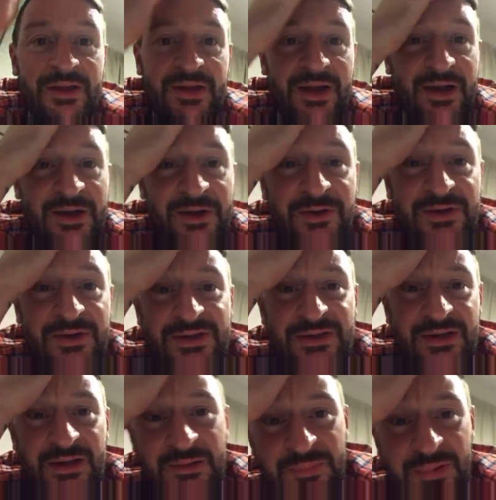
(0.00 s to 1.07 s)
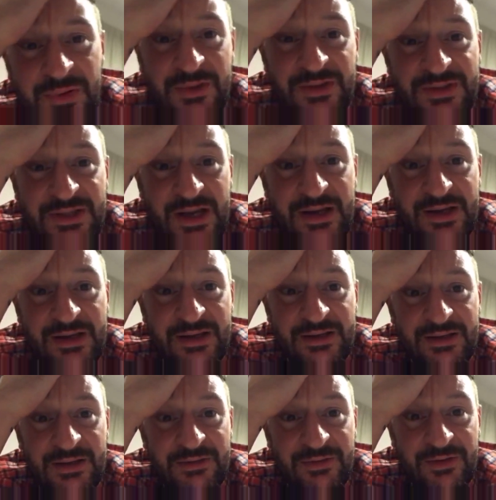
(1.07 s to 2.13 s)
yeah, Chris probably saying
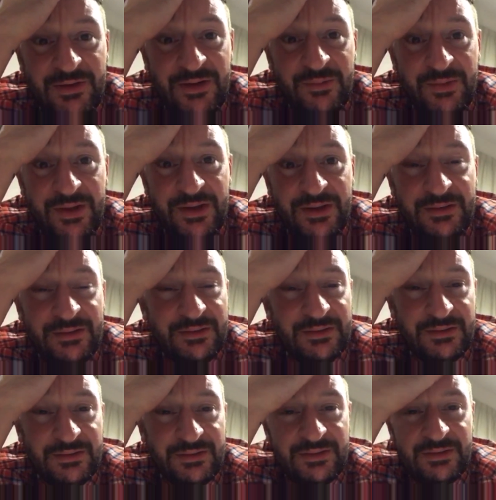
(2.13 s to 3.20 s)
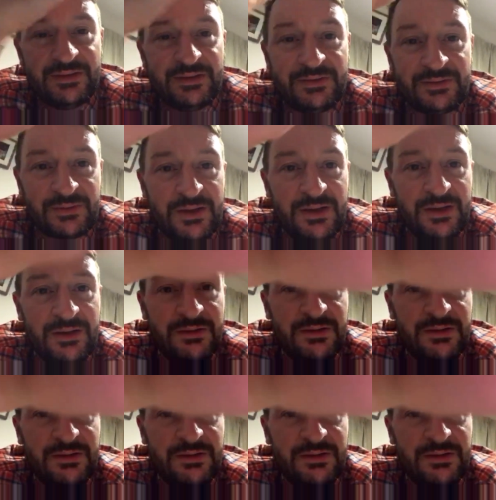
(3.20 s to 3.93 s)
it, if you know what I mean, as well.